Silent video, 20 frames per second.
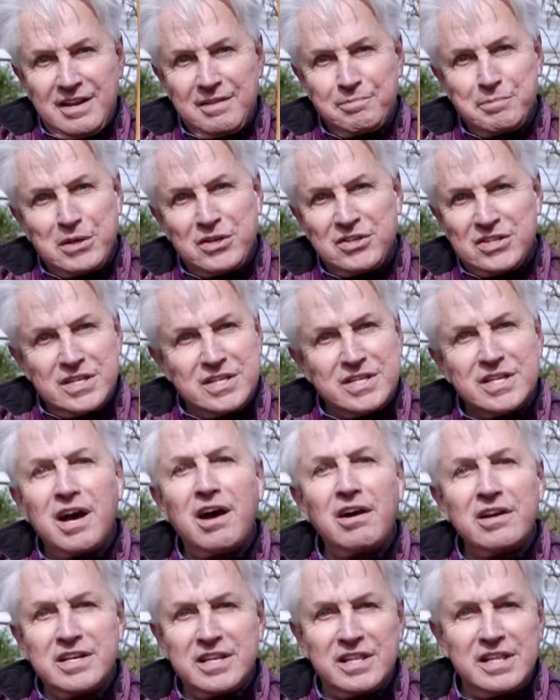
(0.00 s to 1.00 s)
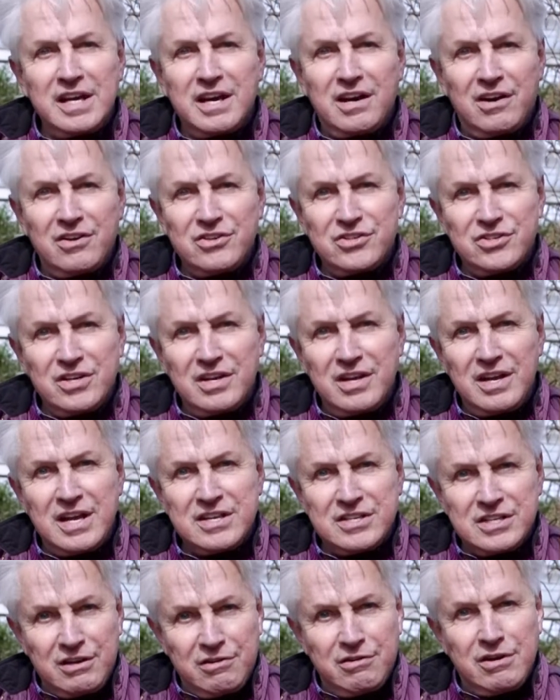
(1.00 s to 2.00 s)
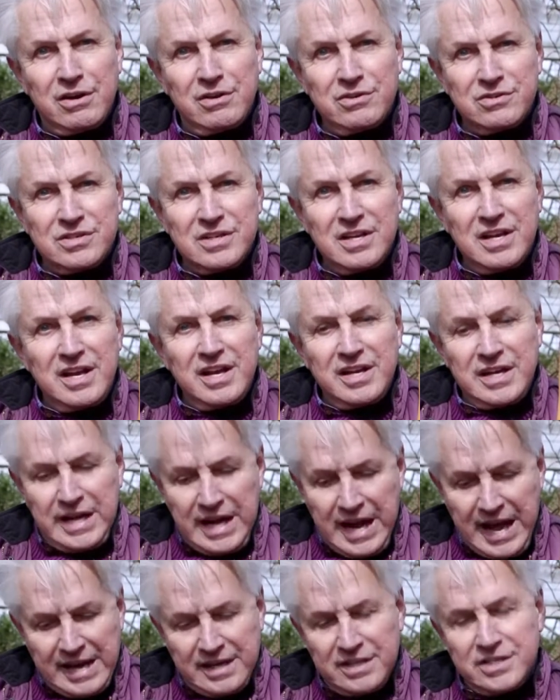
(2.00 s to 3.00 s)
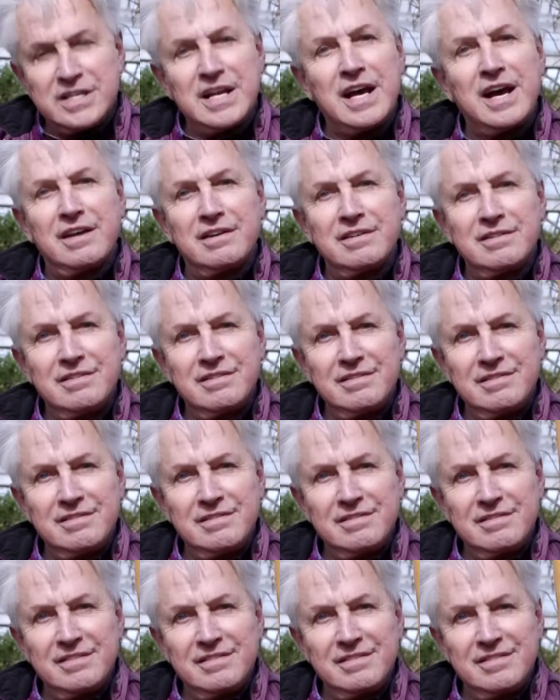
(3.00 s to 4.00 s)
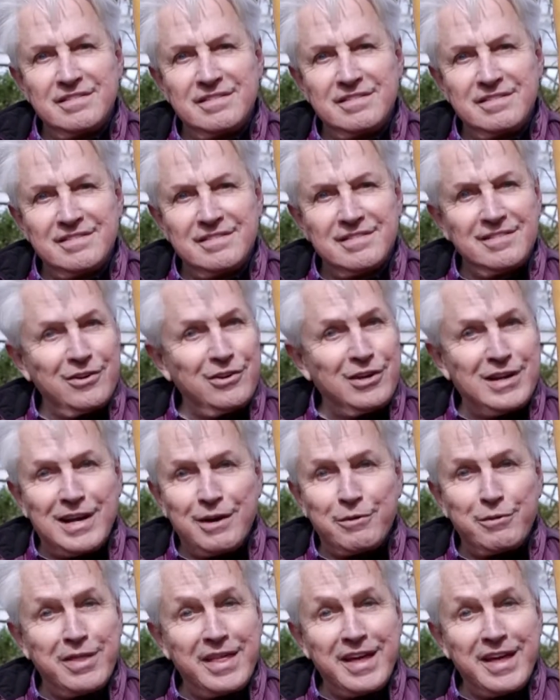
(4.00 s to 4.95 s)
because it's tied to the arch as it grows and it hangs down. Good luck with